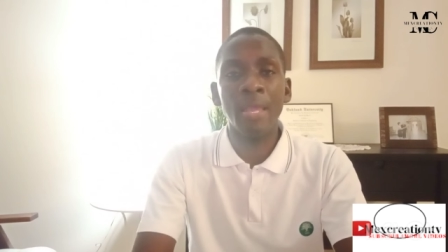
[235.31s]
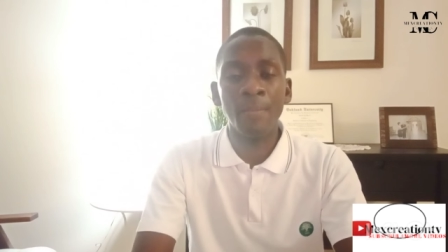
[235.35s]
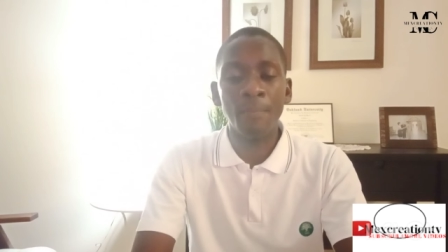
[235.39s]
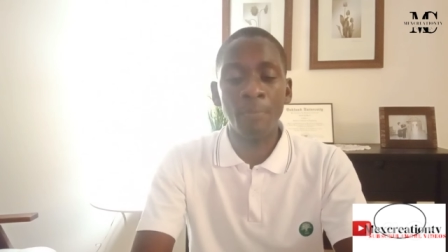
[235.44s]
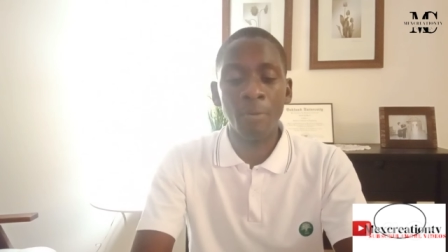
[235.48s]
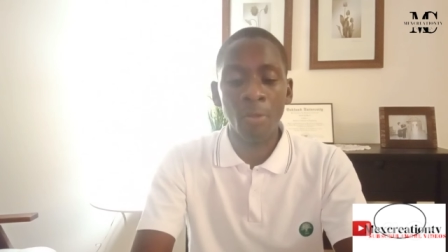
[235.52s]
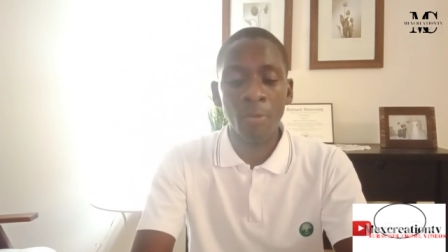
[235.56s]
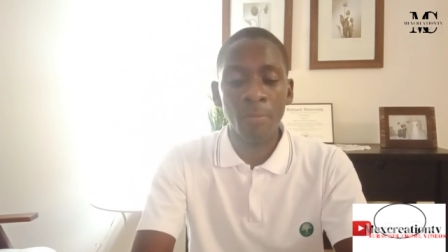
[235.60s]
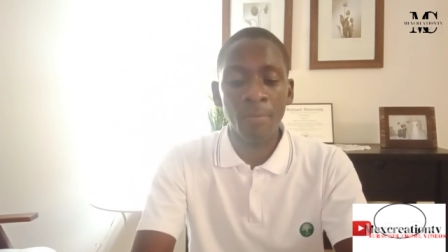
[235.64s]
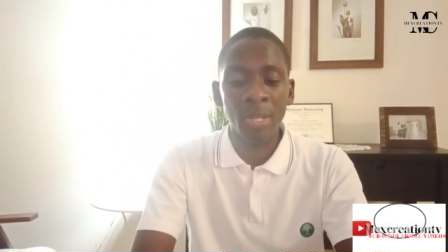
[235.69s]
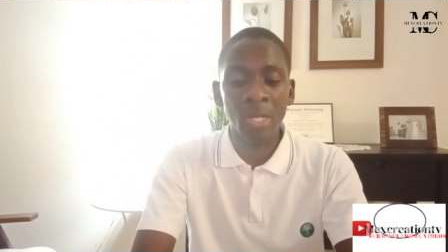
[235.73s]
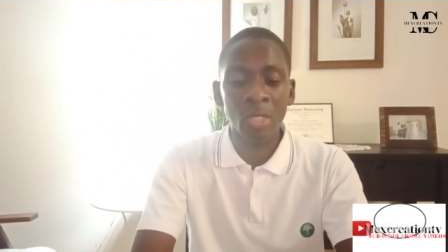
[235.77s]

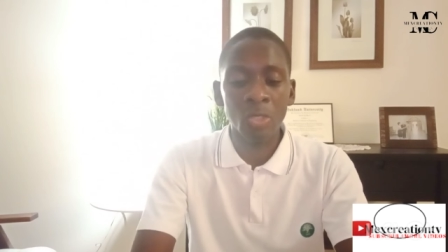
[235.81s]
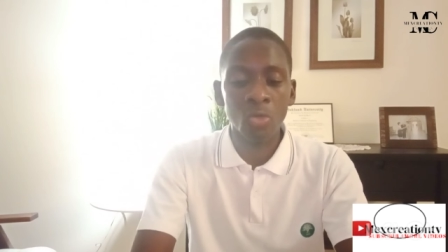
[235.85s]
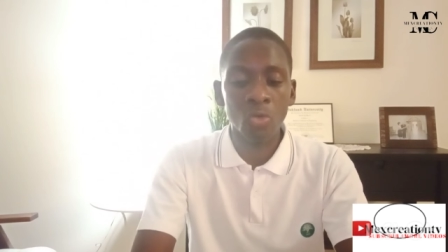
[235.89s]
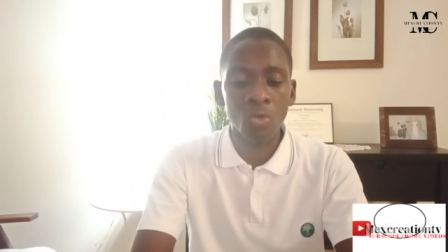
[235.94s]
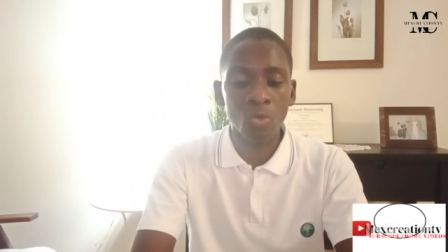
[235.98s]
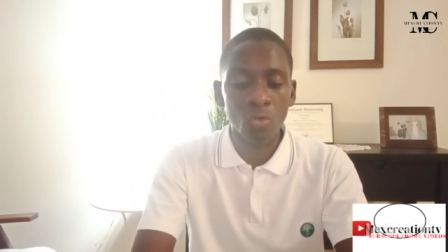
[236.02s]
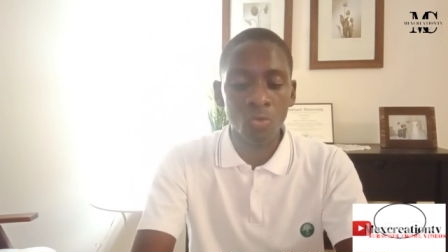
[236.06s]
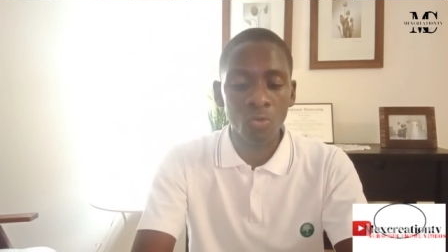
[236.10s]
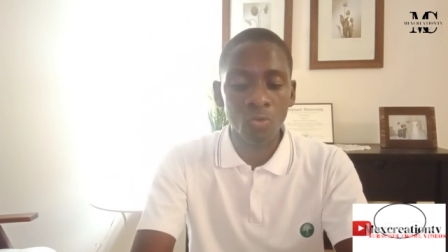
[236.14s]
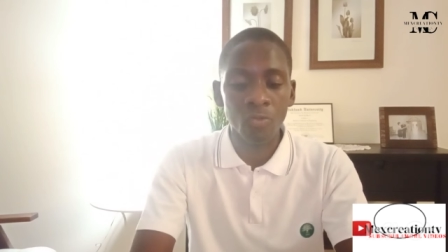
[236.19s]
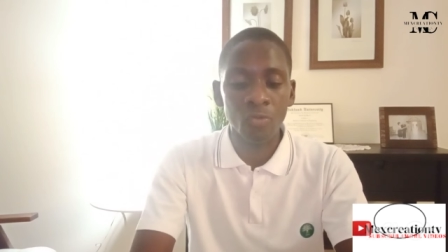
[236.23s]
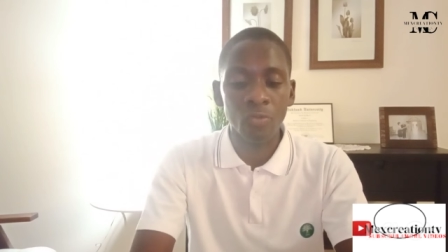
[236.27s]
employment
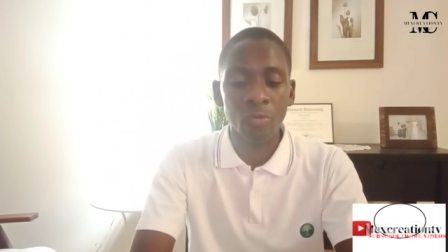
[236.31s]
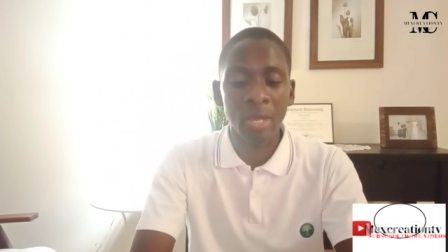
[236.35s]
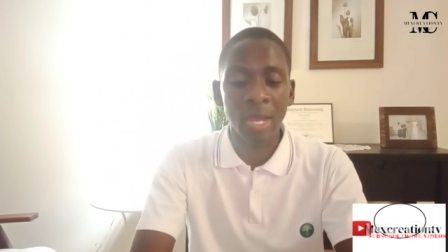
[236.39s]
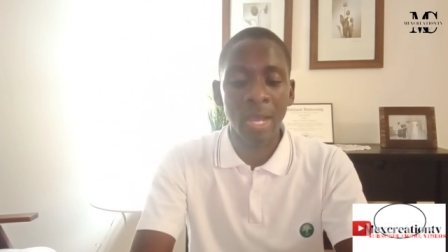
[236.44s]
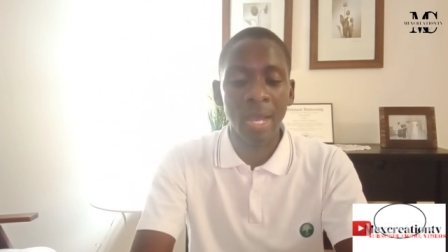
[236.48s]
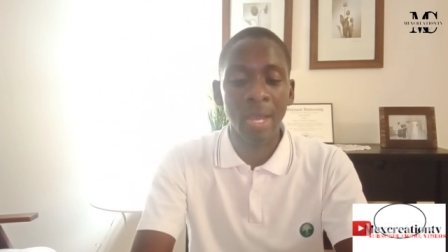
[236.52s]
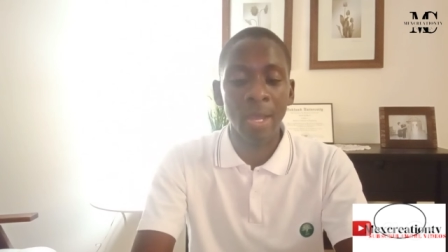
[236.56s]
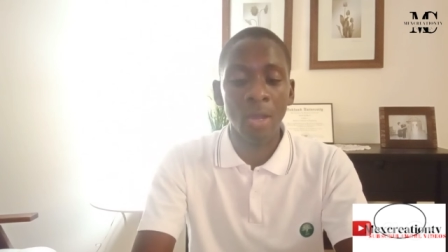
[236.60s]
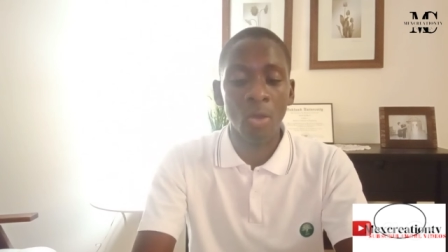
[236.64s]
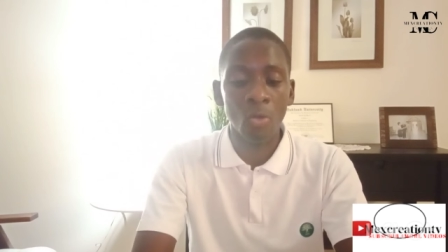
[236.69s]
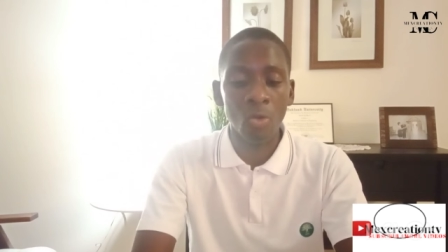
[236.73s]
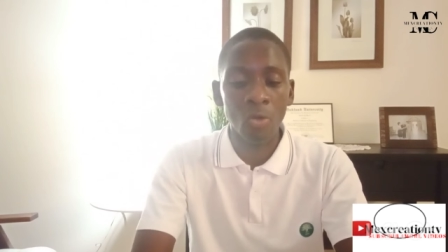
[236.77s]
contra,
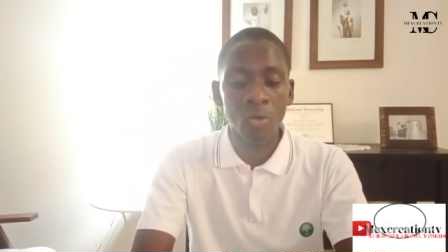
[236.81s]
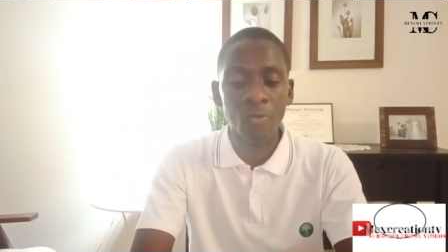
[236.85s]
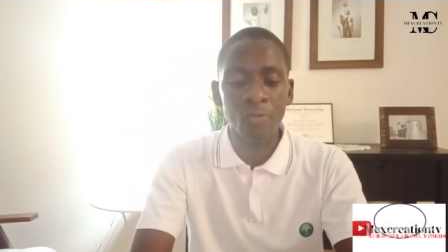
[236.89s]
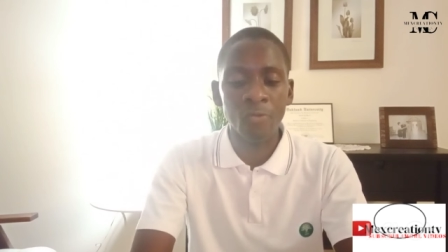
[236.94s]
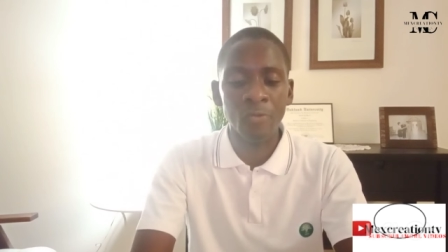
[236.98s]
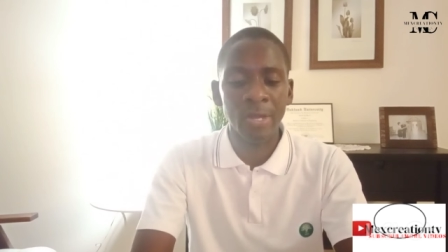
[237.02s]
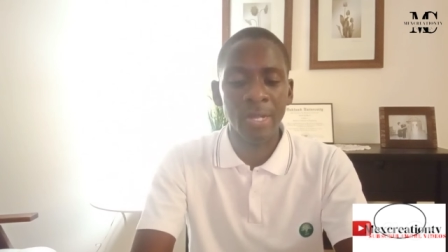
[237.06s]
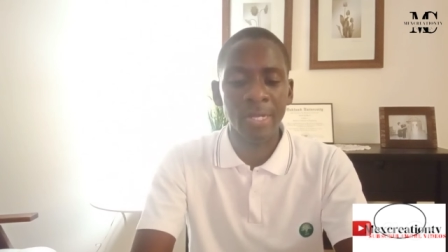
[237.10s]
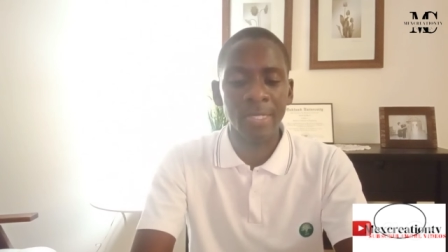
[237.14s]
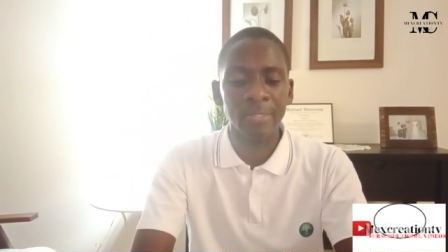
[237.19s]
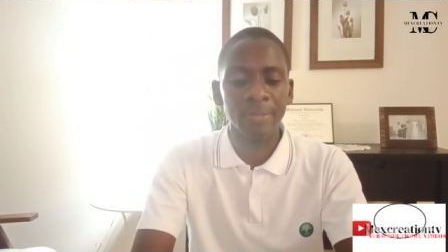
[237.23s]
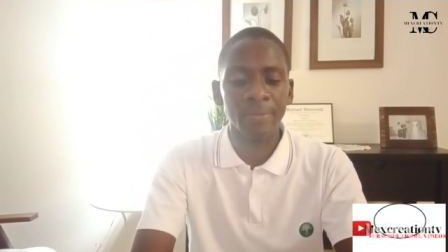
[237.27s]
uh,
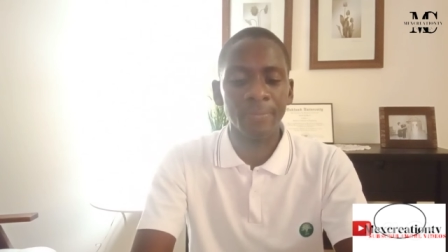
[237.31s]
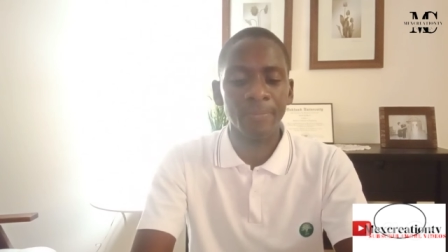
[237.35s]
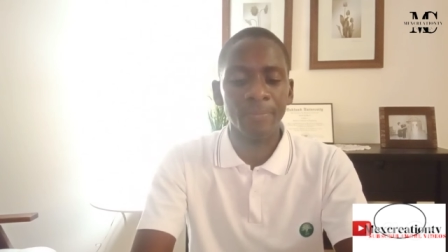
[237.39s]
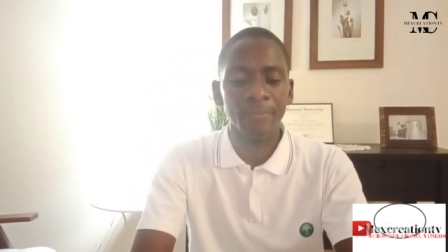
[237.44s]
contract.